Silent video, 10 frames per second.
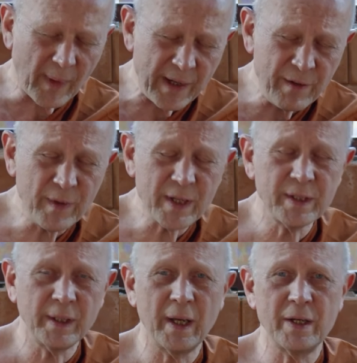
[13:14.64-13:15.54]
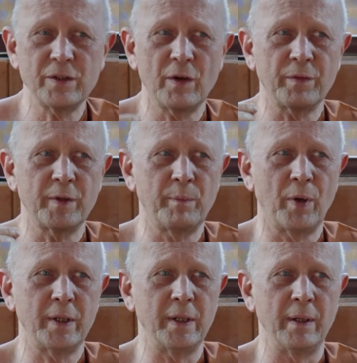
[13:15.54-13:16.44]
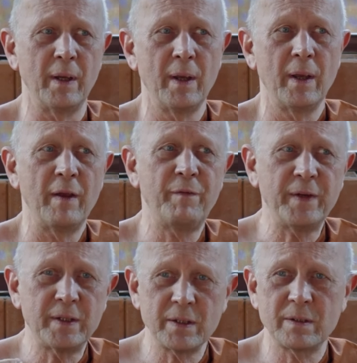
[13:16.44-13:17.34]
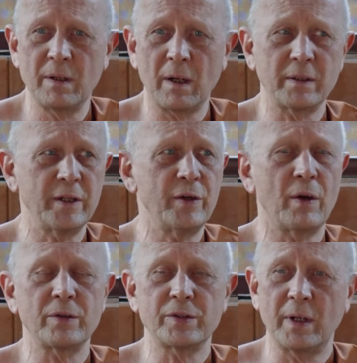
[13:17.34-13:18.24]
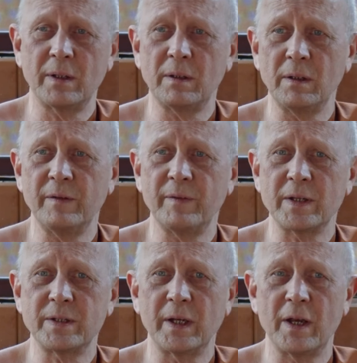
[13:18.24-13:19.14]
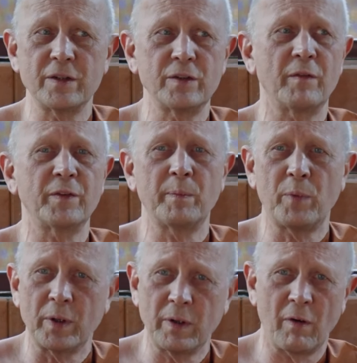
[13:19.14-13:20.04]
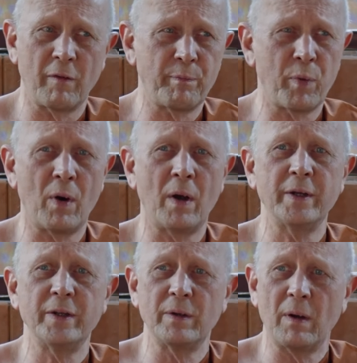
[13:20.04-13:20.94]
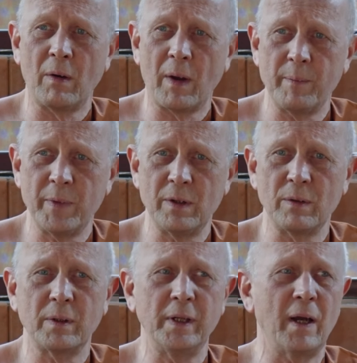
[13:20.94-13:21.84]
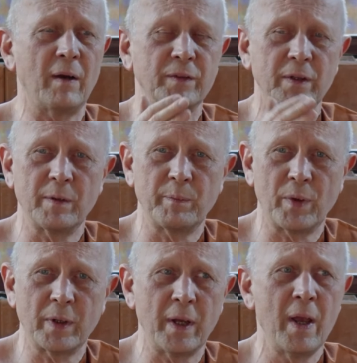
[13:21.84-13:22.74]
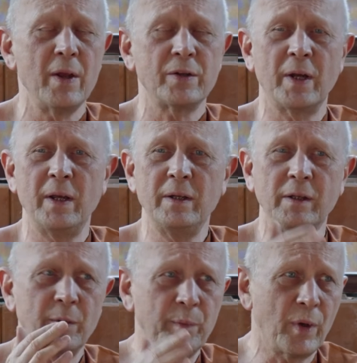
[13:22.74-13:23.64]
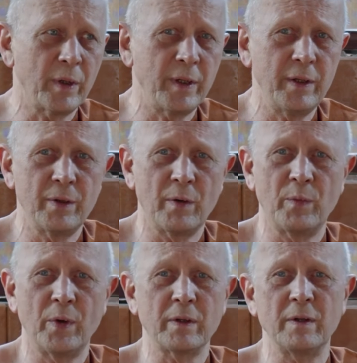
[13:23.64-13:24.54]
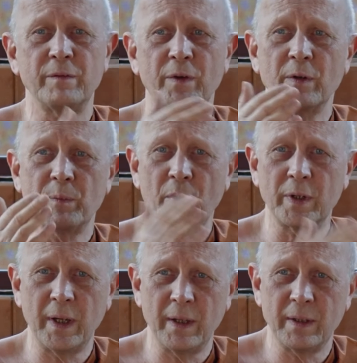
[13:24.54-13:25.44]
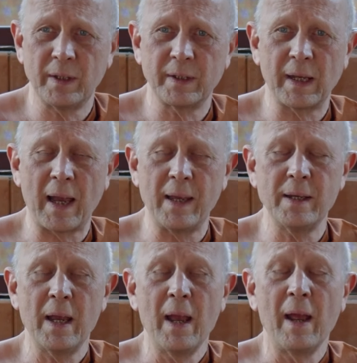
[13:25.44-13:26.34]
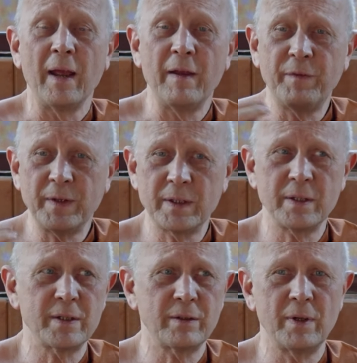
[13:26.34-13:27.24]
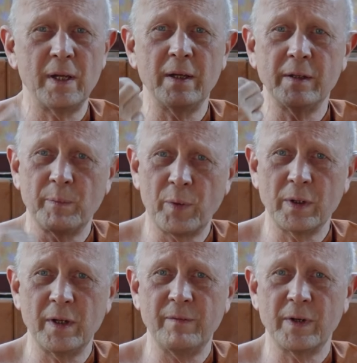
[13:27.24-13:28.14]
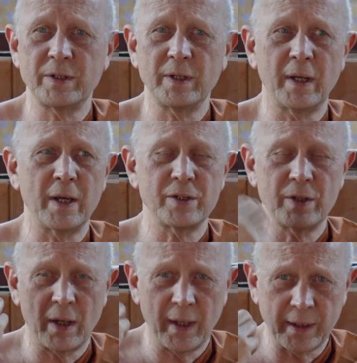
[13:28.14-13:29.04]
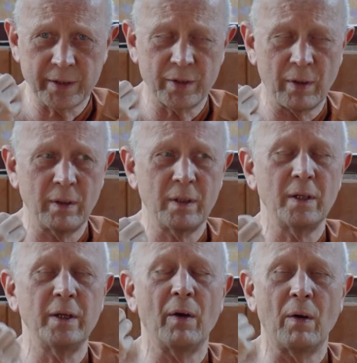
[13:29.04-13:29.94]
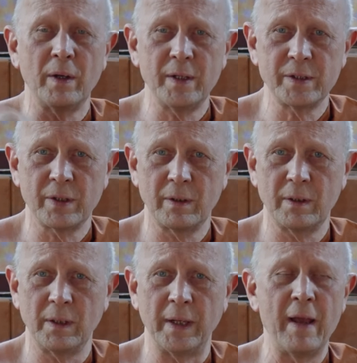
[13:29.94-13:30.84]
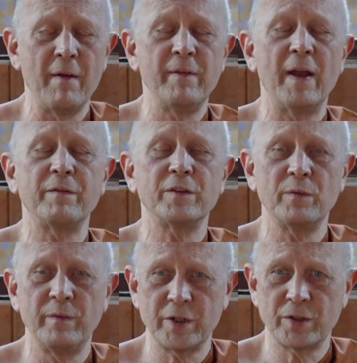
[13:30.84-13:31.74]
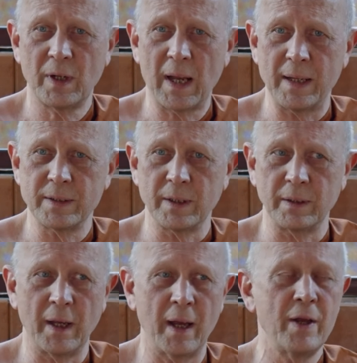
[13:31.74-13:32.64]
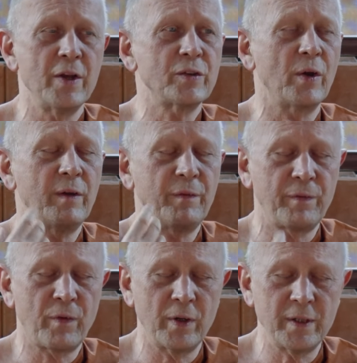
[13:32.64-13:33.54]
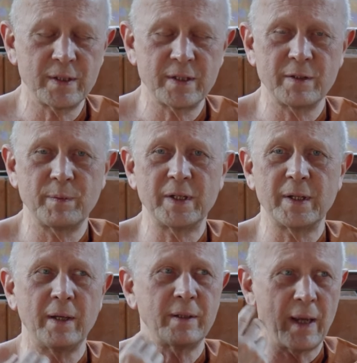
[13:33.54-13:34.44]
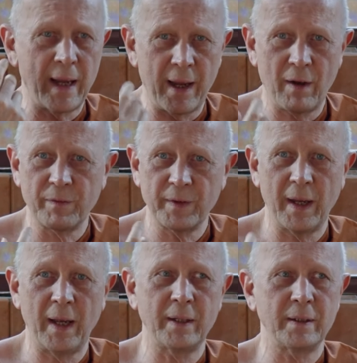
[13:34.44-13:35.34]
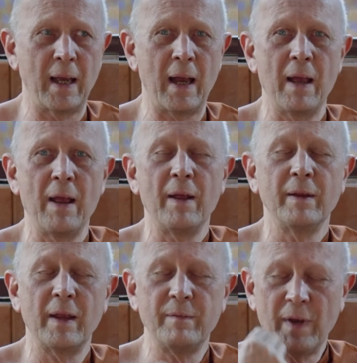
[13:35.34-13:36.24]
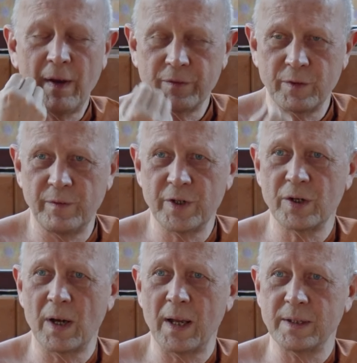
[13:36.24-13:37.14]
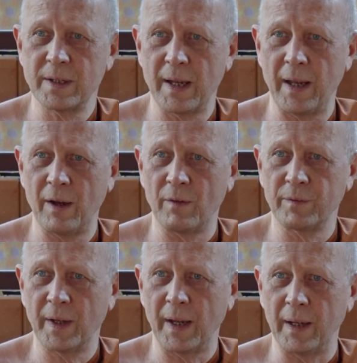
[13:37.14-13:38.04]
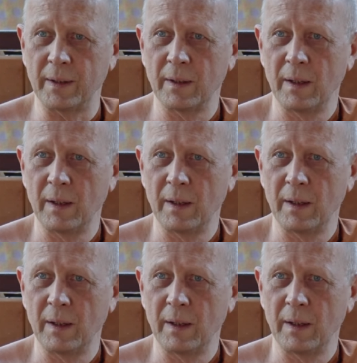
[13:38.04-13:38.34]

investigation of the body, if it is not, you know, general investigation of the body of born, you know, I mean, looking after the body, training the body, you know, working for the body and then dying. If it is really the body investigation externally or internally, we have to visualize it, yeah? So if, for instance, we take the hair of the head, yeah, then we have to visualize the hair of the head.